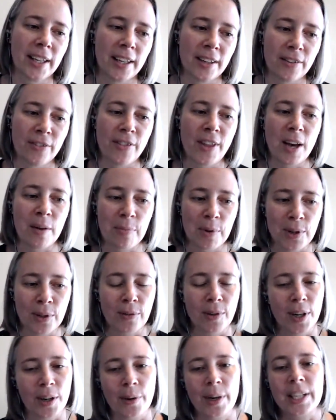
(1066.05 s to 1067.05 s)
if that pull
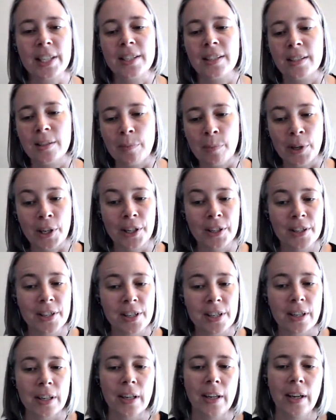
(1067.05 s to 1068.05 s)
request is merged,